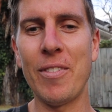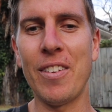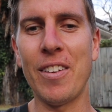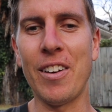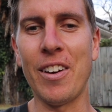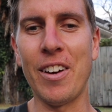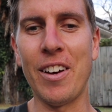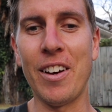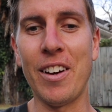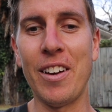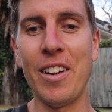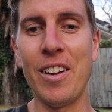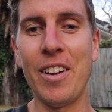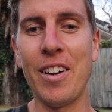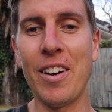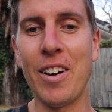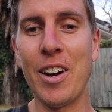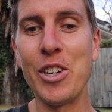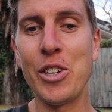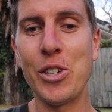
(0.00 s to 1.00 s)

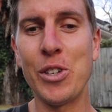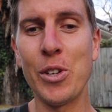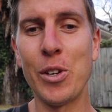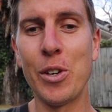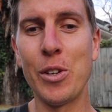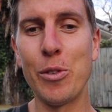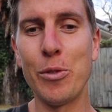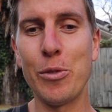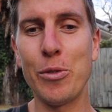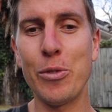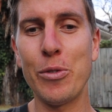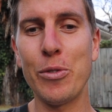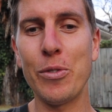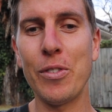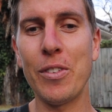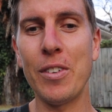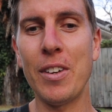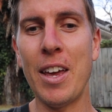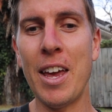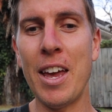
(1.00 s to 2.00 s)
I should have
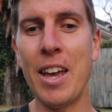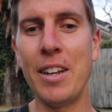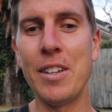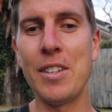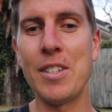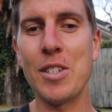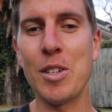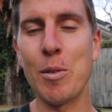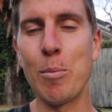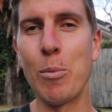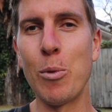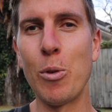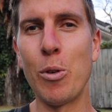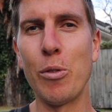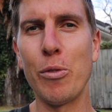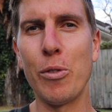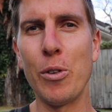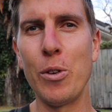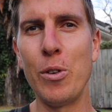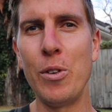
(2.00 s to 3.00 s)
had some
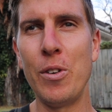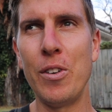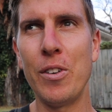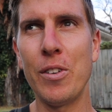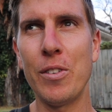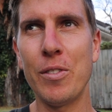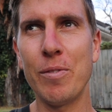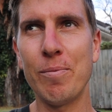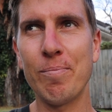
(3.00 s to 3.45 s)
more food,